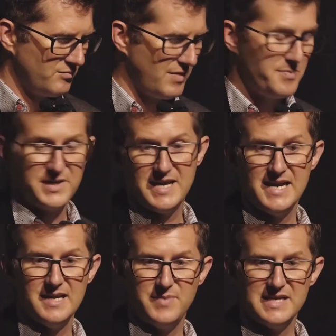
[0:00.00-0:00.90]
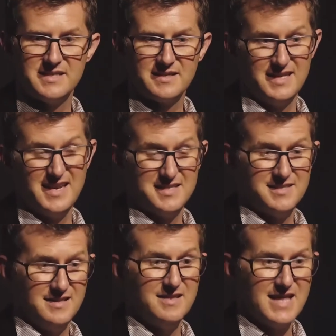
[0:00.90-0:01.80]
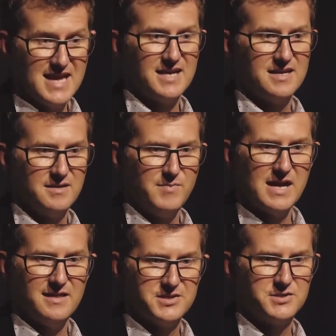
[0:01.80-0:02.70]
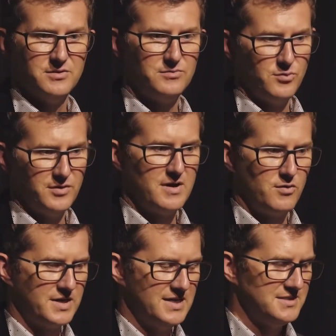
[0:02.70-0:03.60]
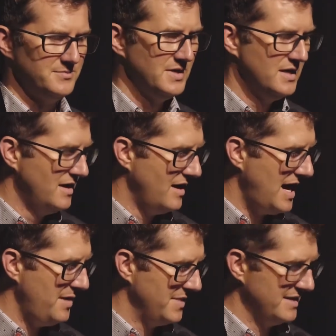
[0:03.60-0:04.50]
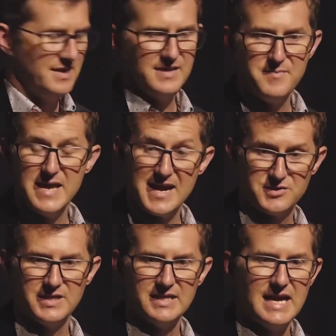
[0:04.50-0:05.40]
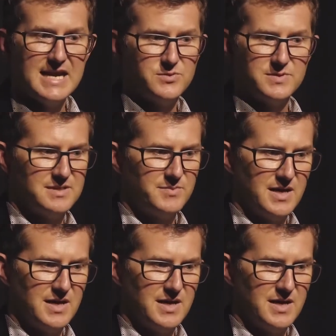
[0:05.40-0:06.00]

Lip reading: replicating basically a synthetic biological organism. And then they've been actually engaged with some